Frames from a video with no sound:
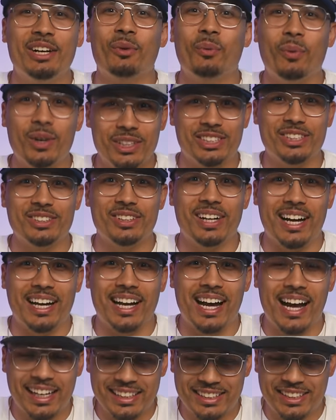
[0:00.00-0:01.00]
what shoe I
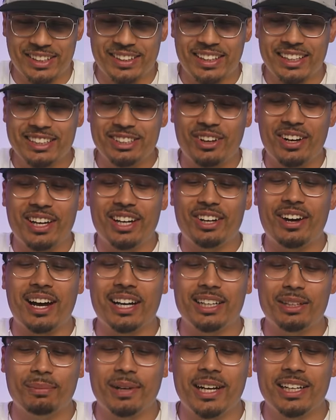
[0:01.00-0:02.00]
got. So let's go ahead and
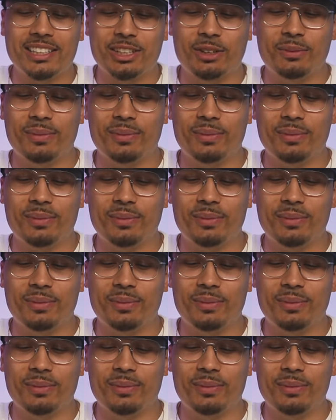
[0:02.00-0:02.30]
crack the box